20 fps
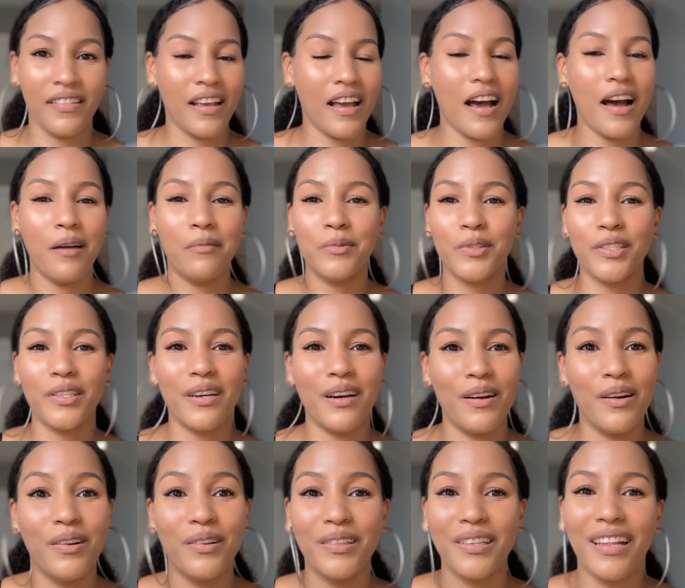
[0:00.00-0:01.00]
I'm
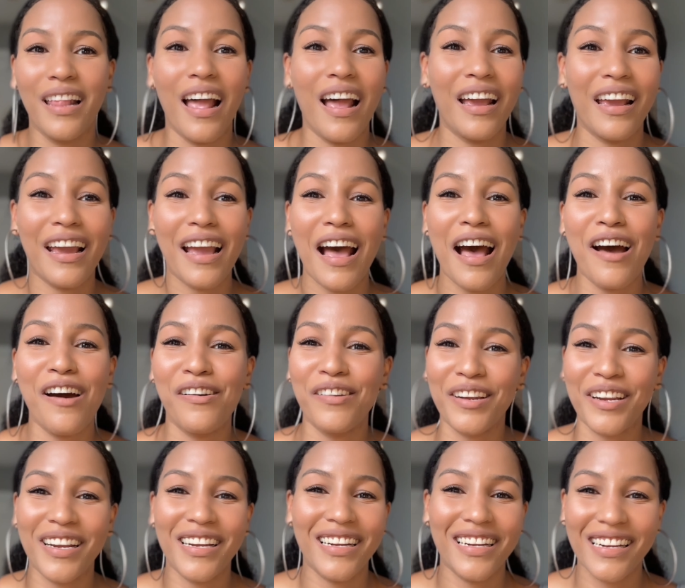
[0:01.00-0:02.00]
sold. Like, I
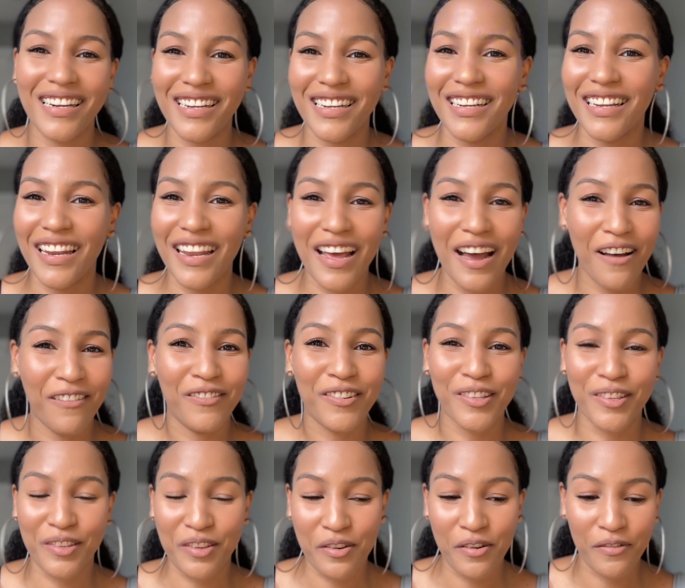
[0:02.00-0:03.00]
already love
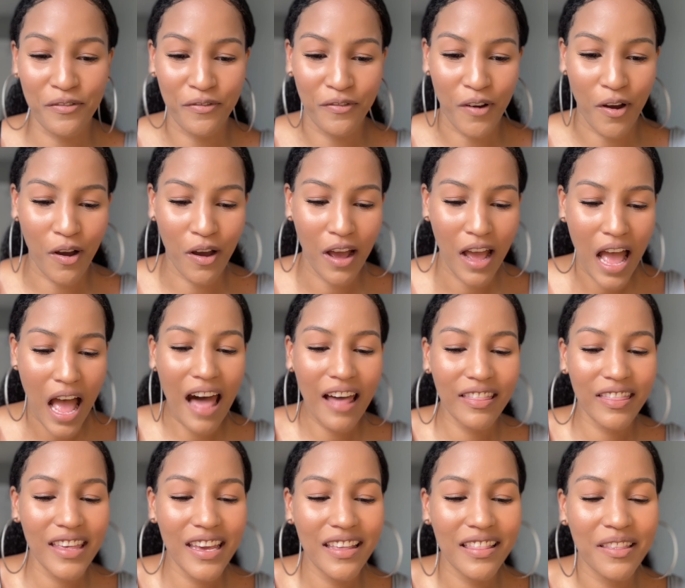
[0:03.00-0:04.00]
it so far.
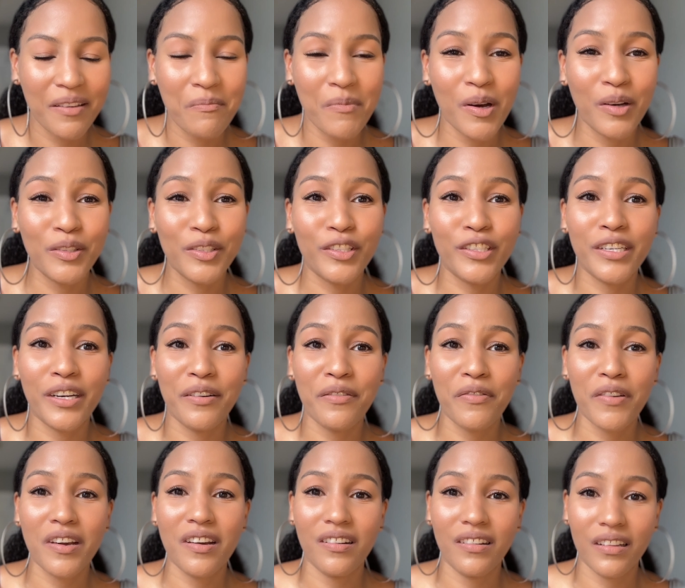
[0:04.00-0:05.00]
I think the most
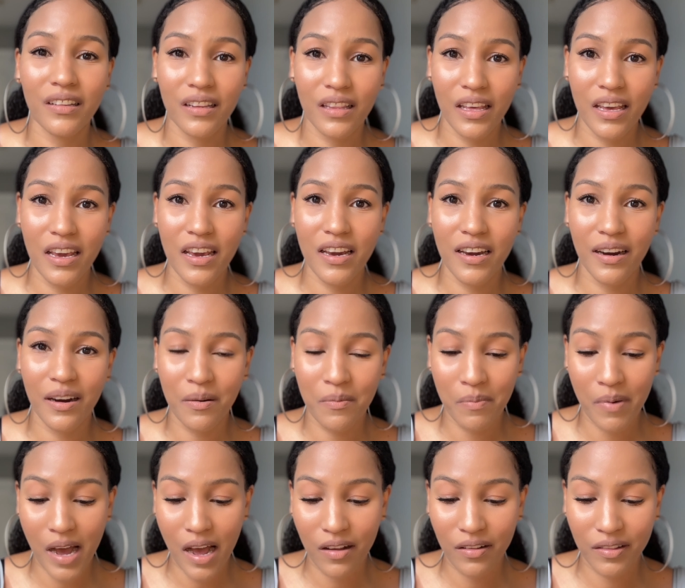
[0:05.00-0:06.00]
difficult thing
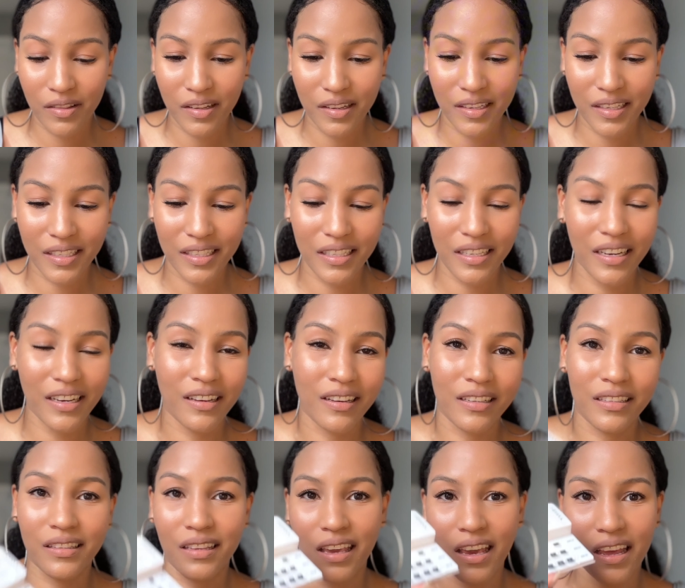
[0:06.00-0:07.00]
about this
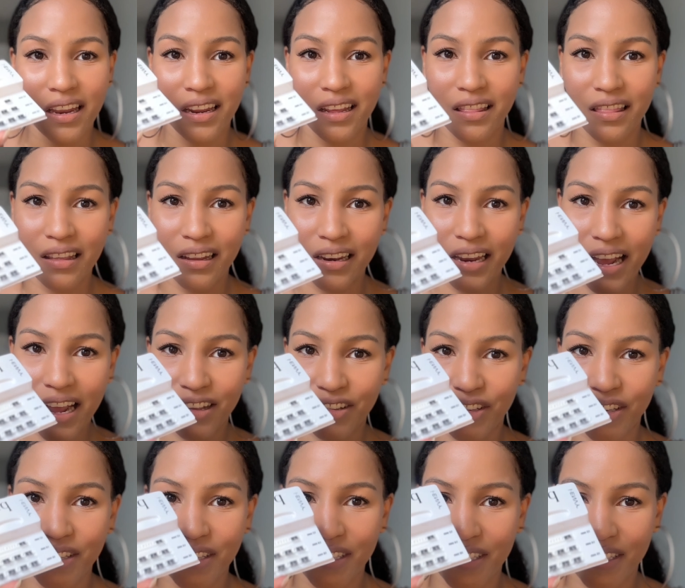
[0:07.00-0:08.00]
is getting the
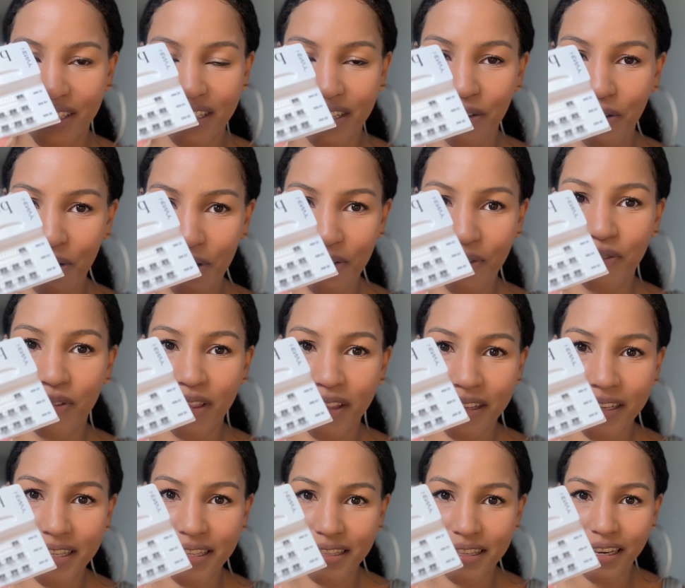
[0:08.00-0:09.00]
lashes off
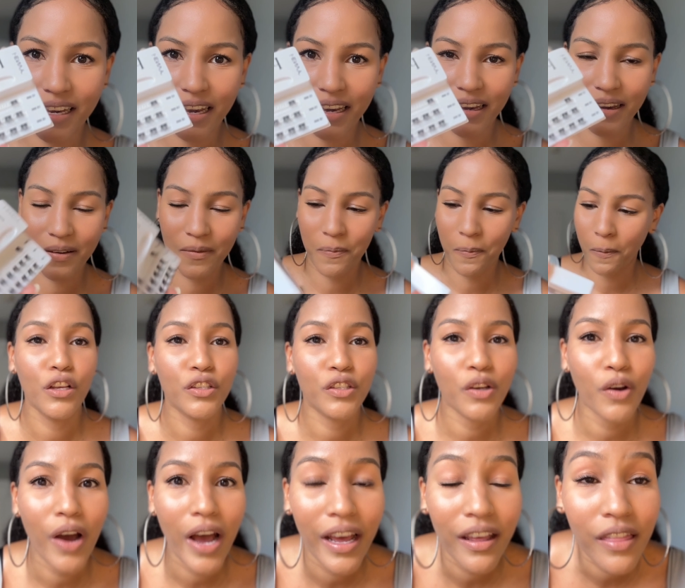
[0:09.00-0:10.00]
this thing.
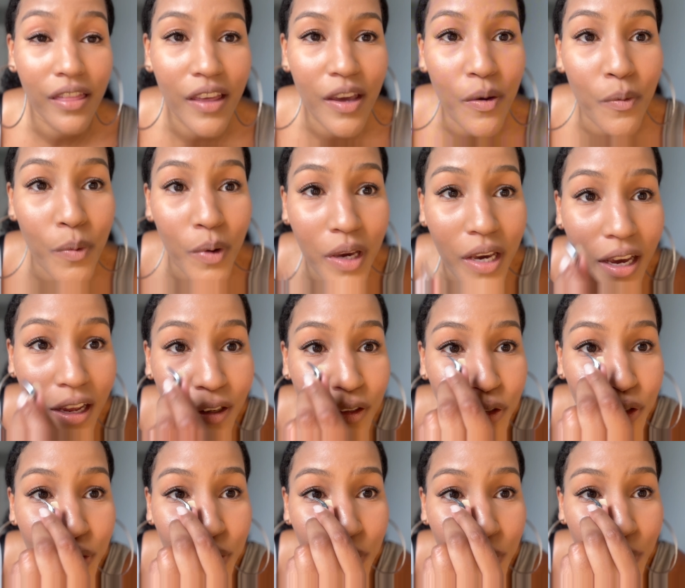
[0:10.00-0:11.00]
So I think we can
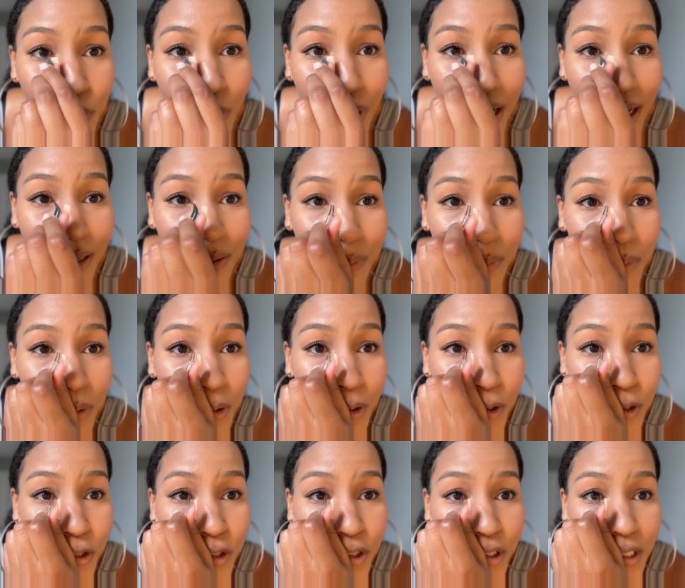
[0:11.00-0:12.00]
do one
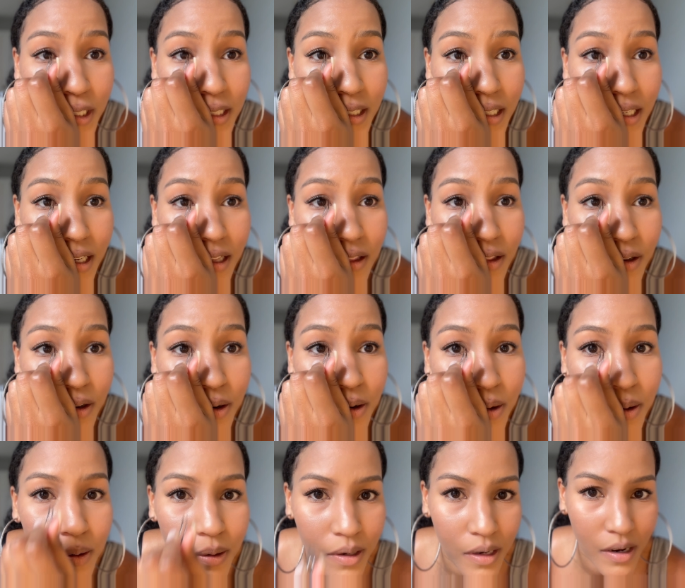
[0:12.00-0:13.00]
more just in the
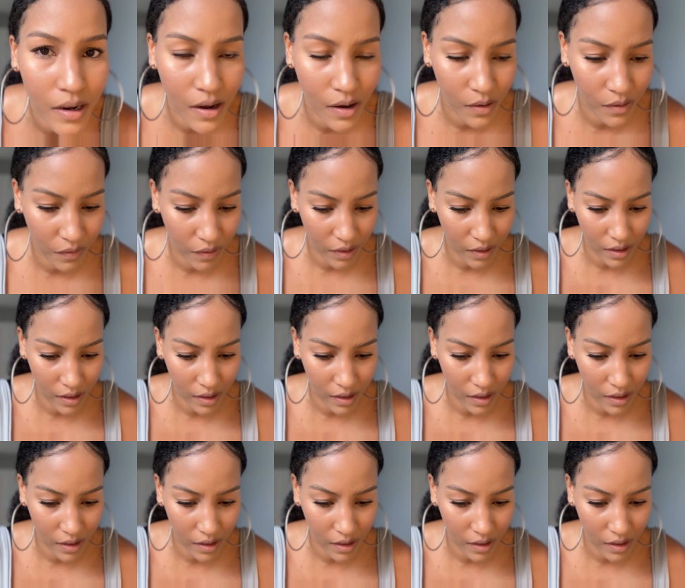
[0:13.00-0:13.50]
corner over